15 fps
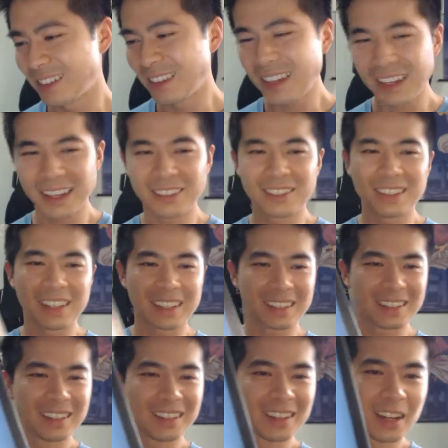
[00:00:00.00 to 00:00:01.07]
So yeah, even like
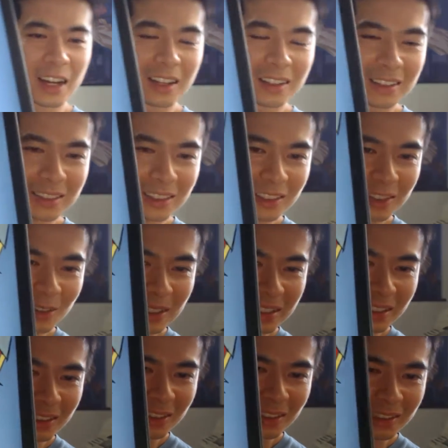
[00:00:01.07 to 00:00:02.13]
during the
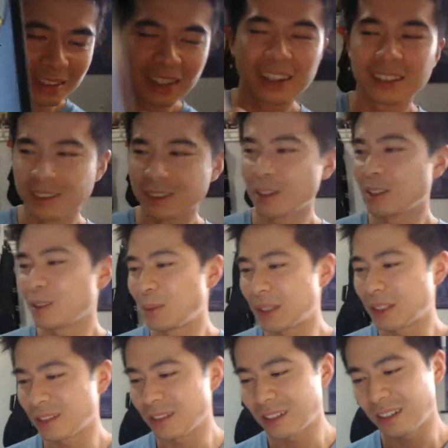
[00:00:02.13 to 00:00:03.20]
week, I saw, Don's
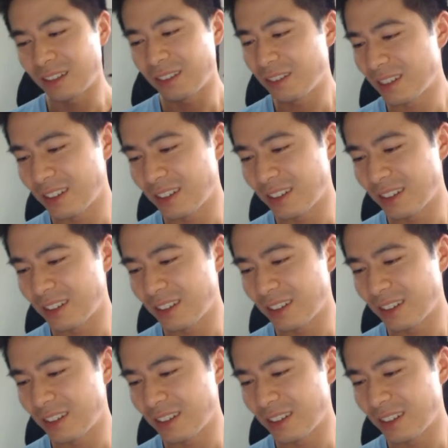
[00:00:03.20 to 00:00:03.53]
picture and stuff.